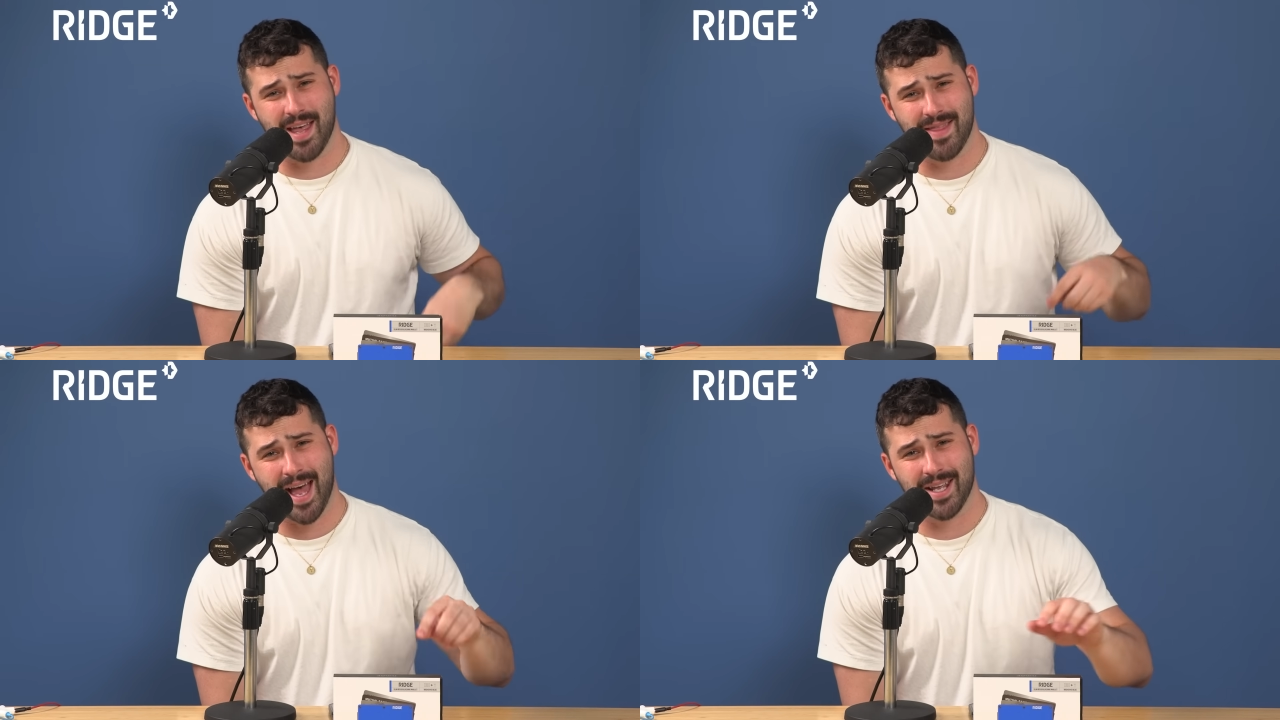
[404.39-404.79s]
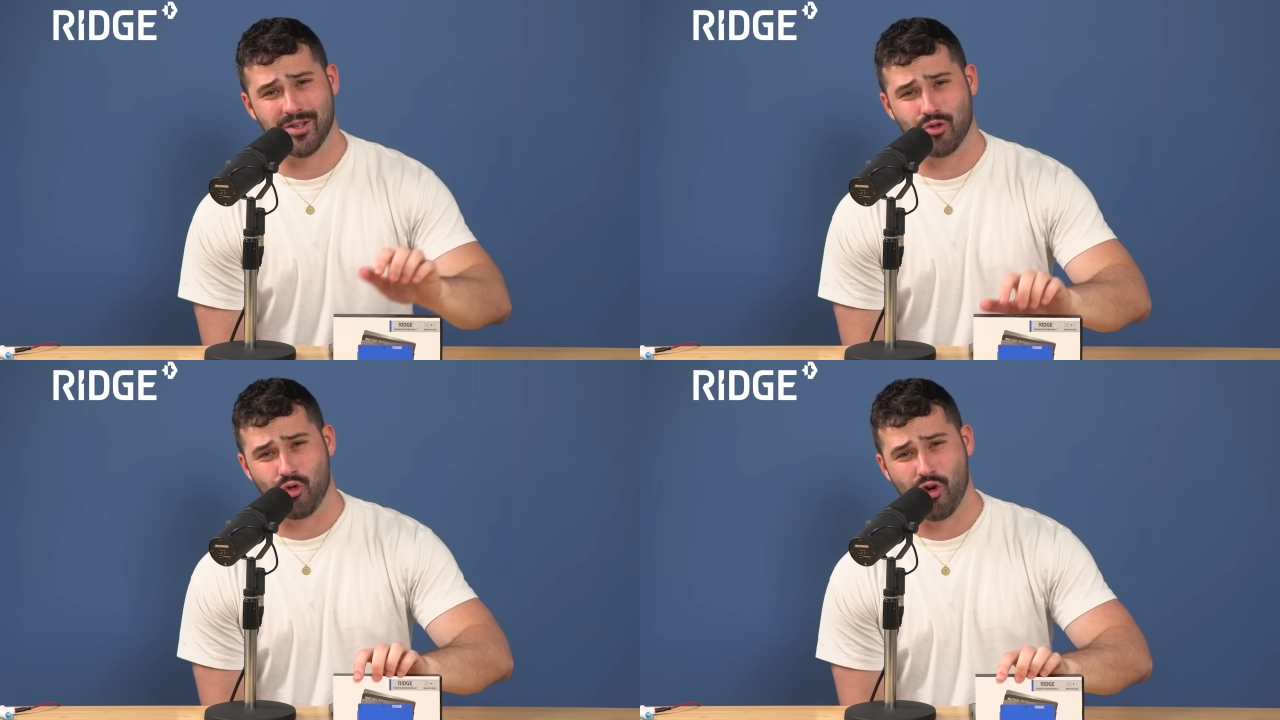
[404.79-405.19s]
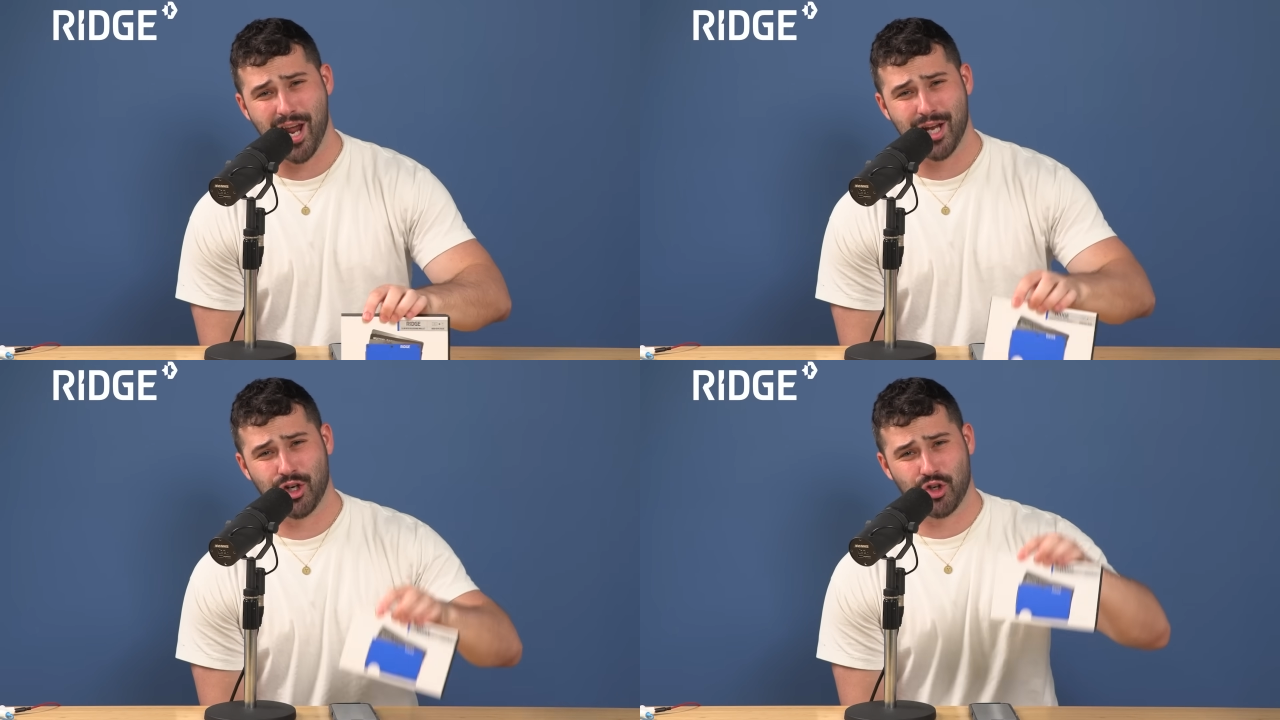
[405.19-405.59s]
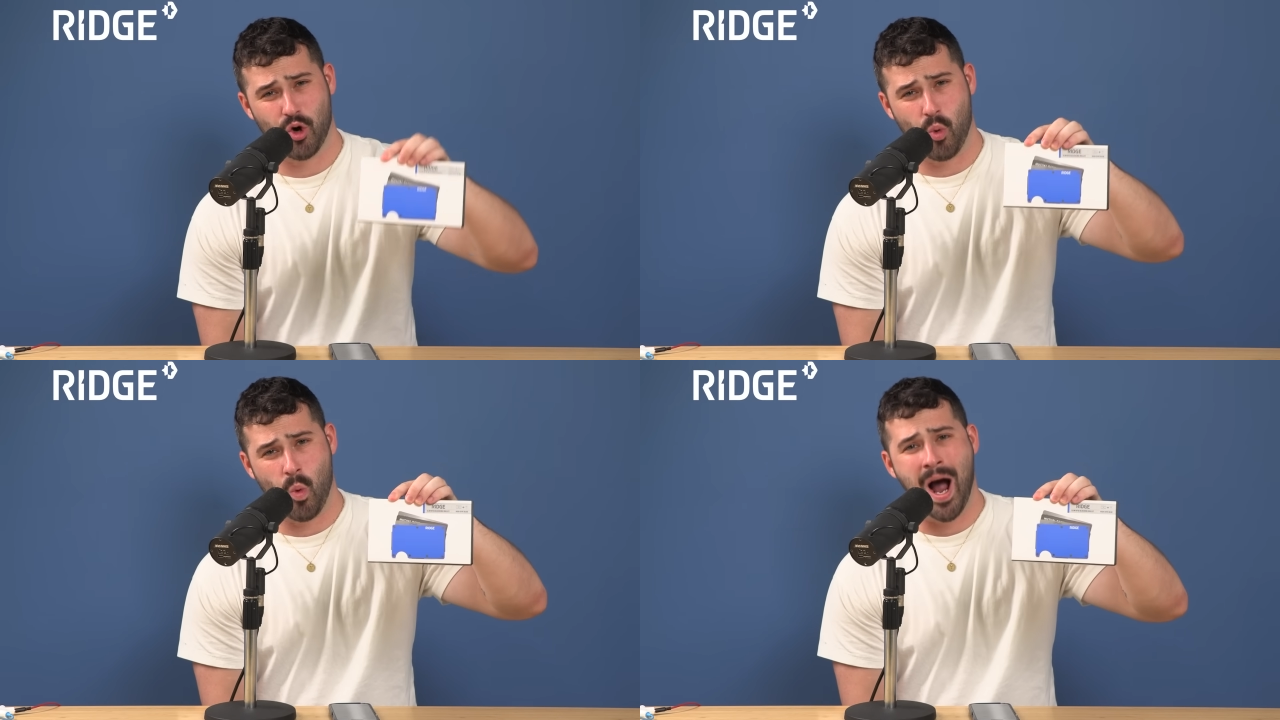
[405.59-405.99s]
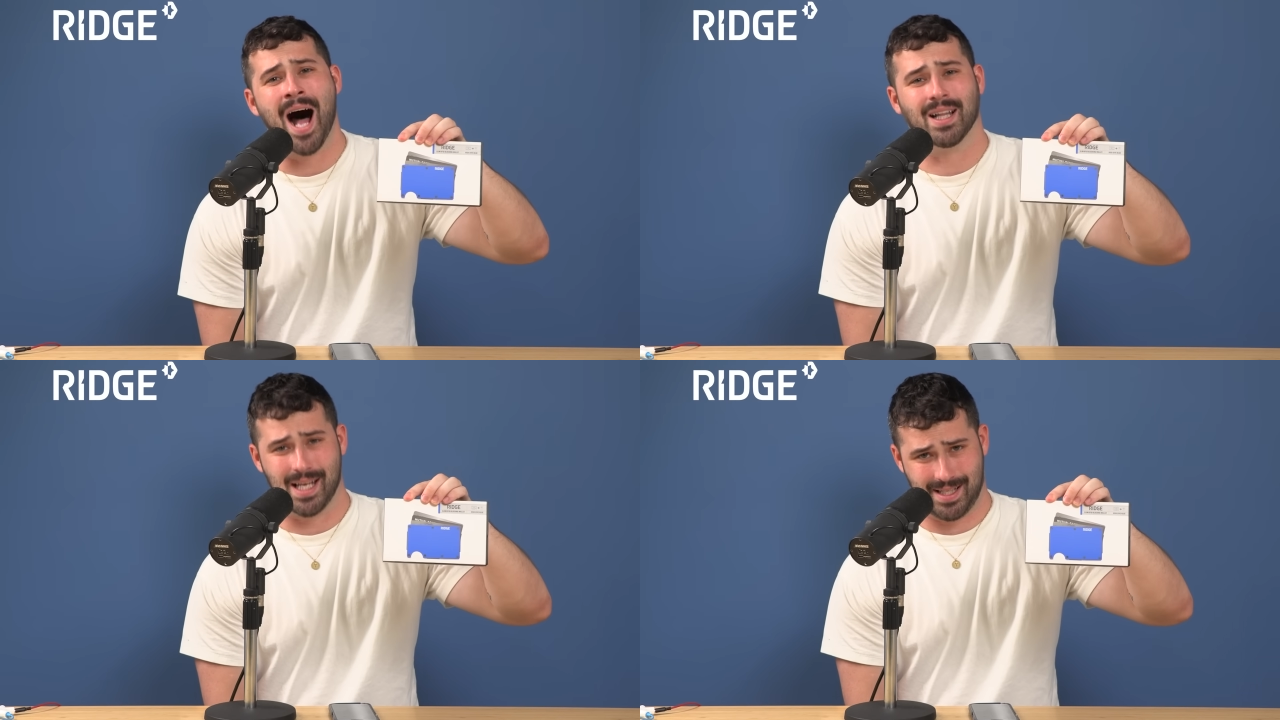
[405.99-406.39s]
and that is Ridge
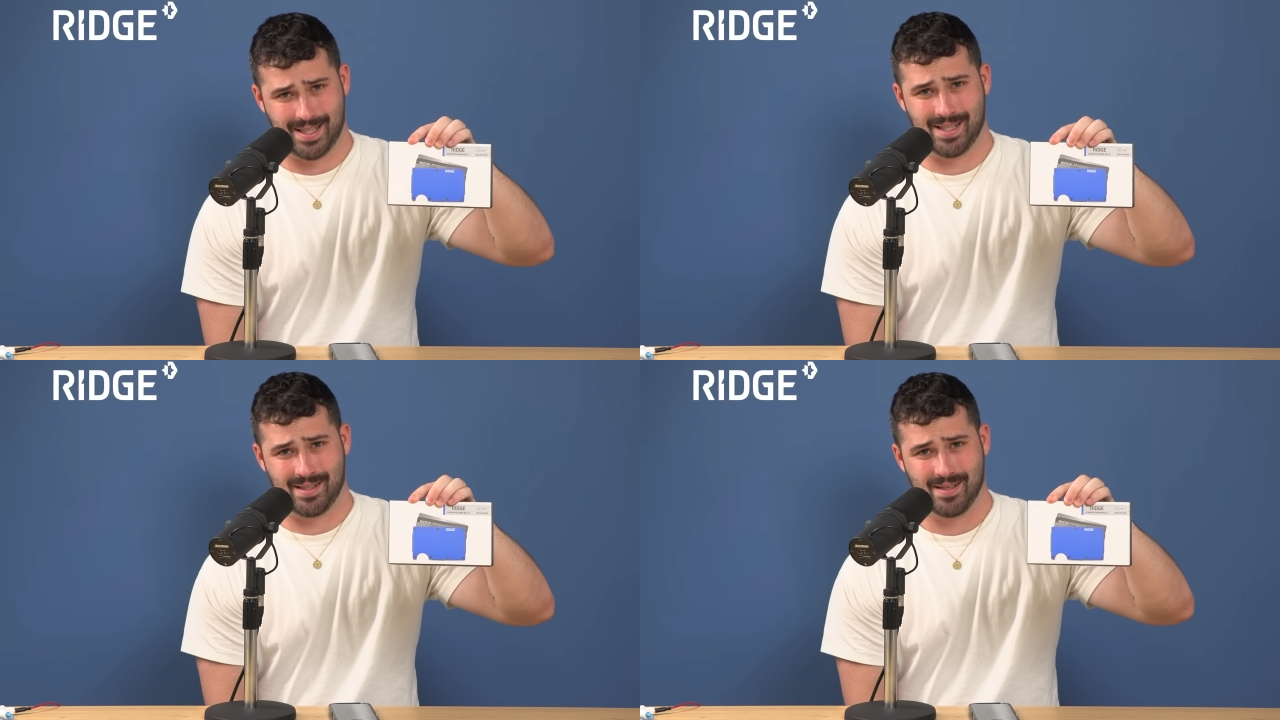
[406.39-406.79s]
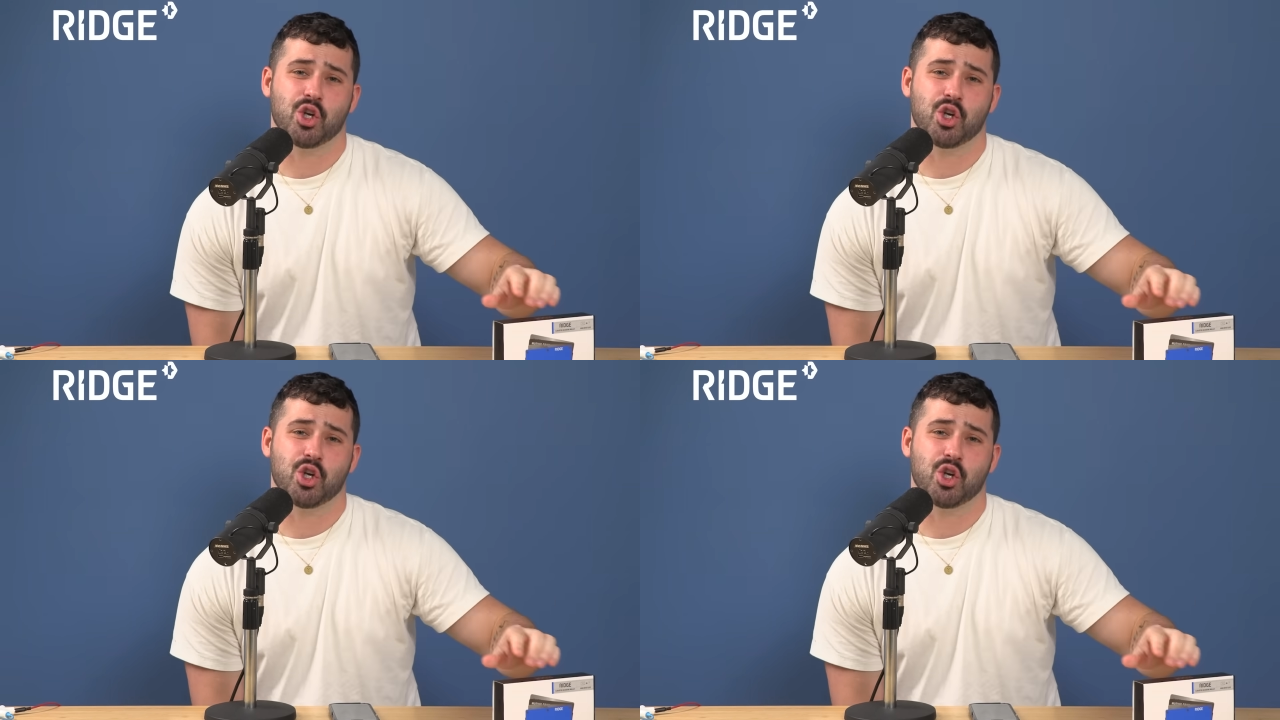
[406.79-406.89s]
Wallets.